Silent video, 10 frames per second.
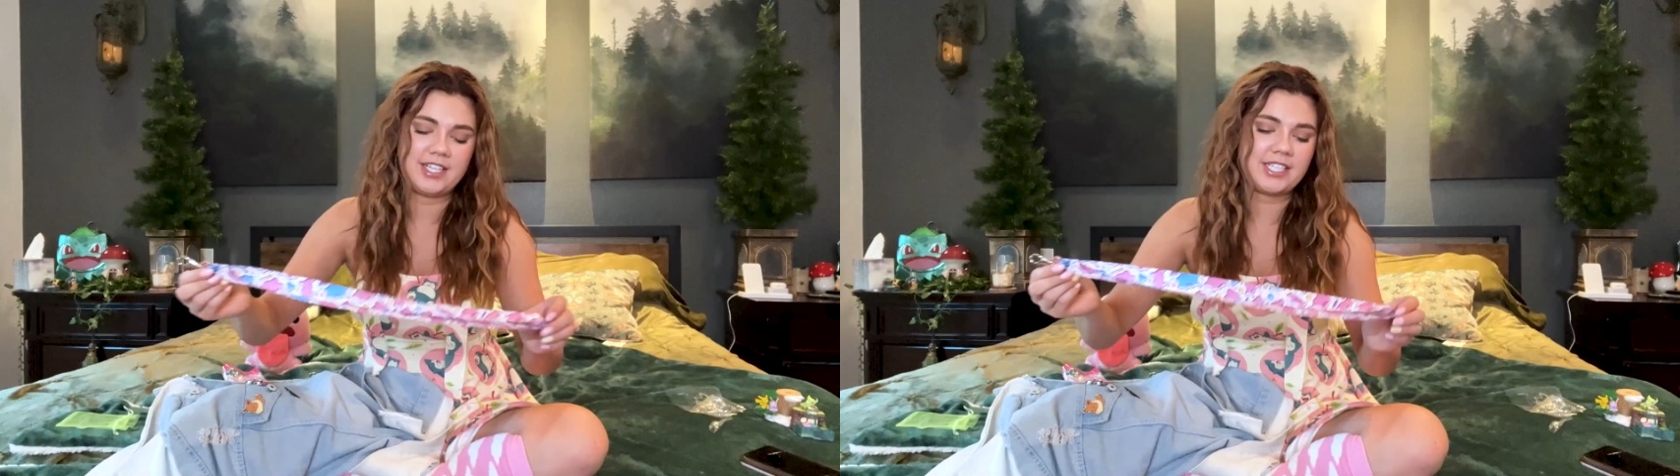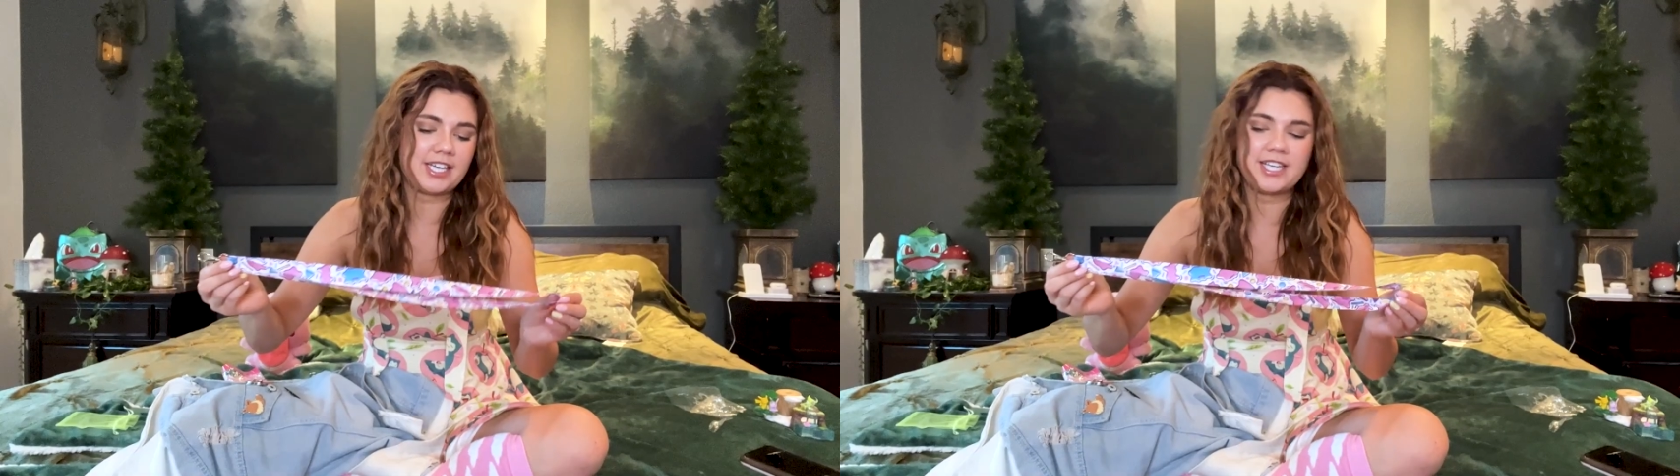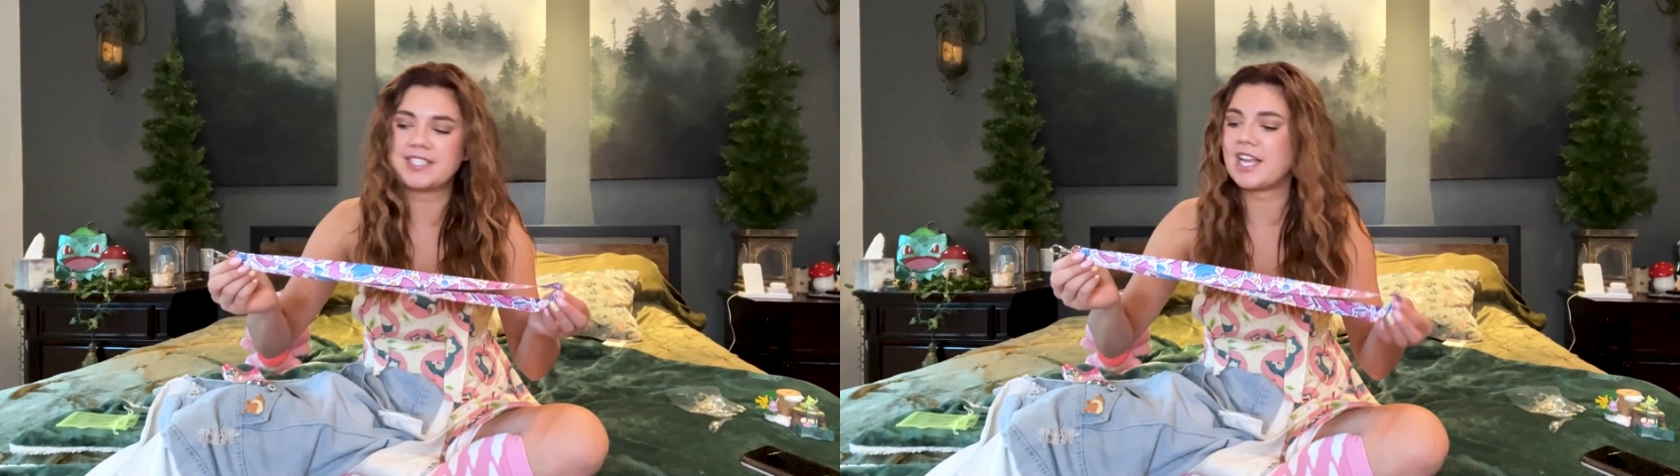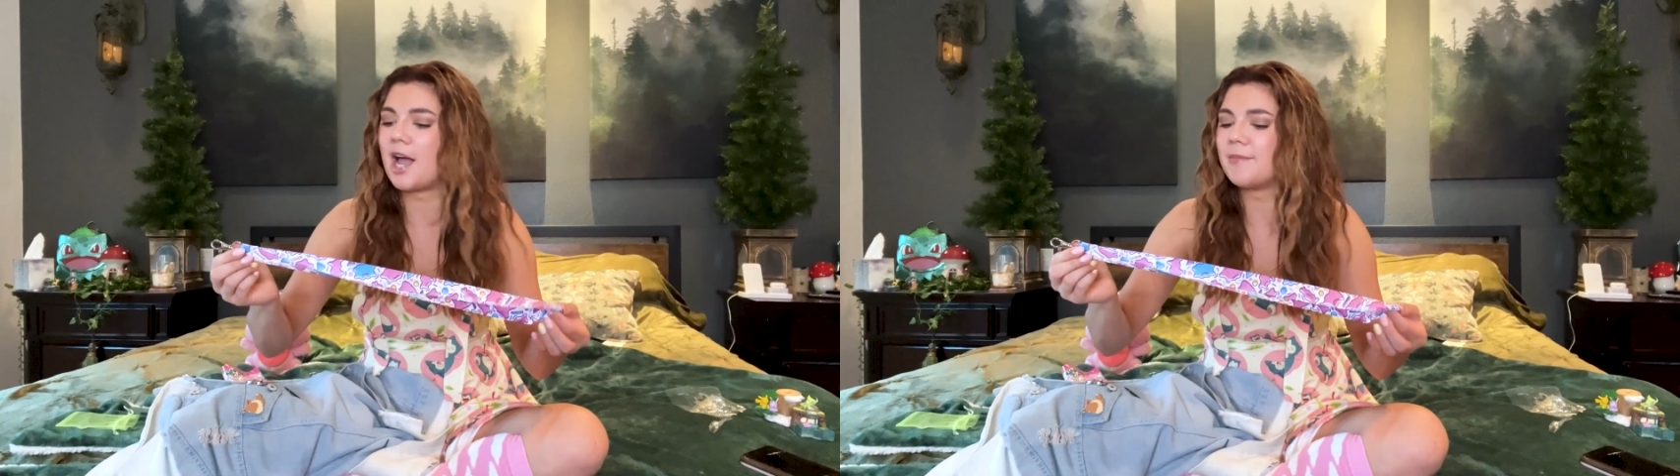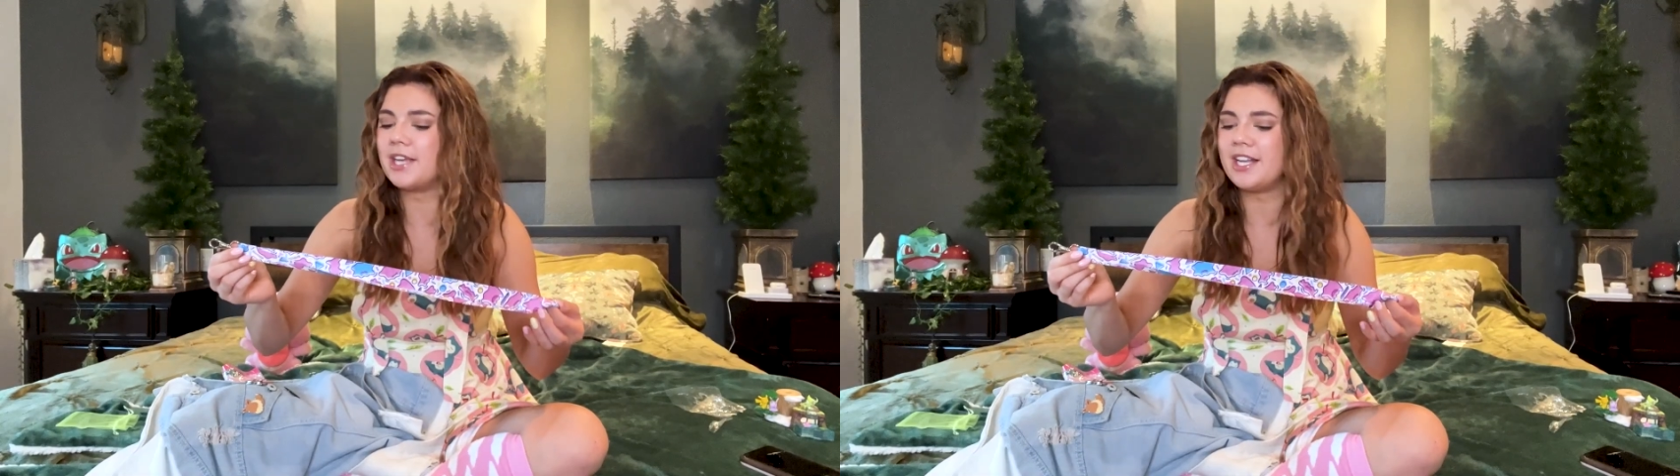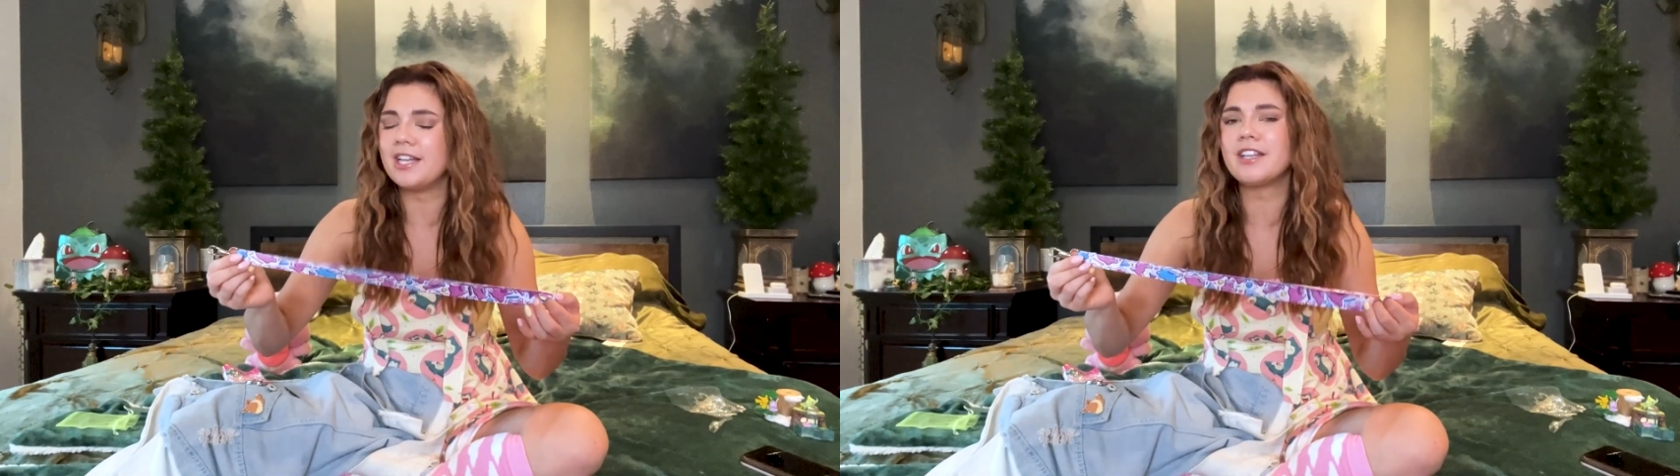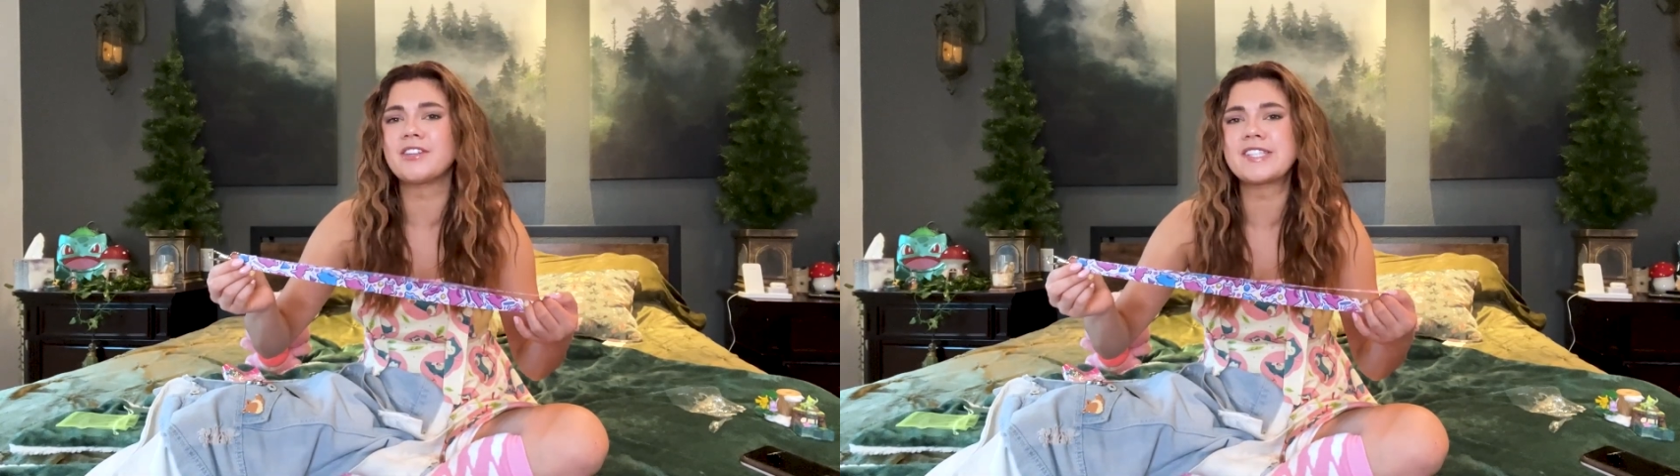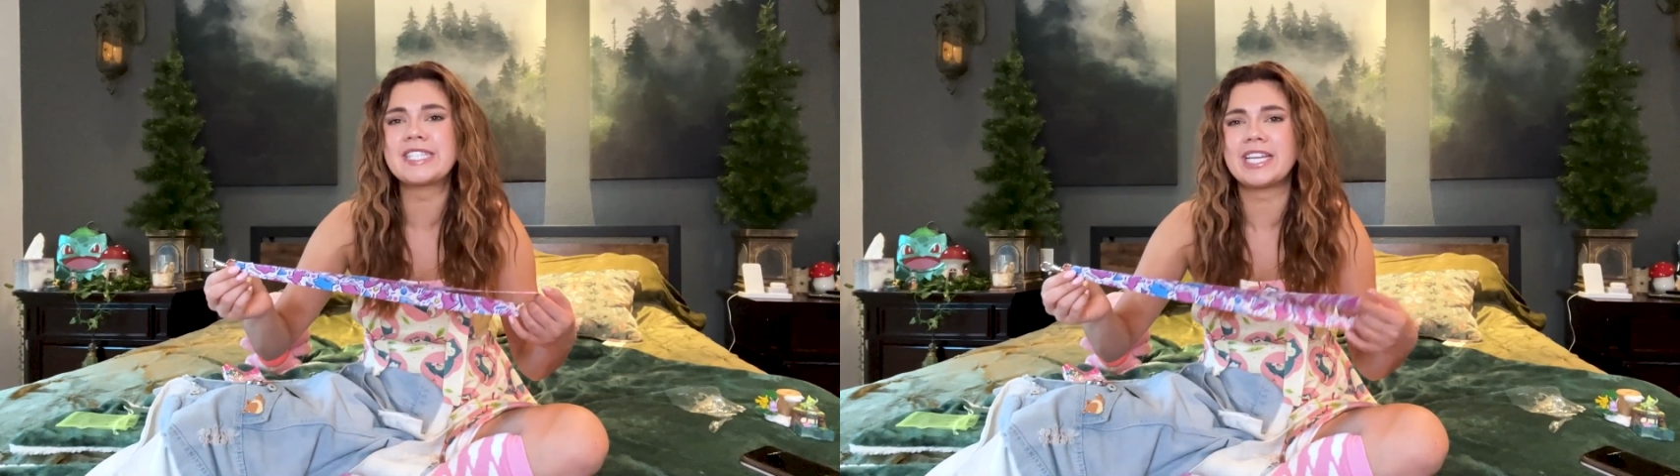because I'm getting a
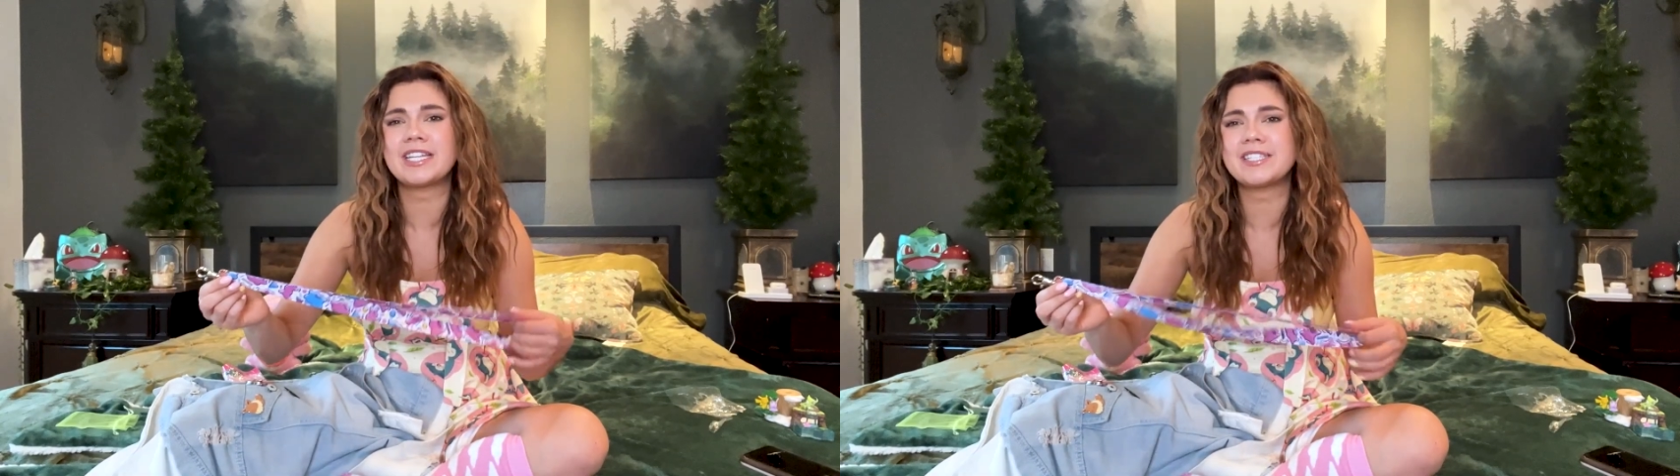little sick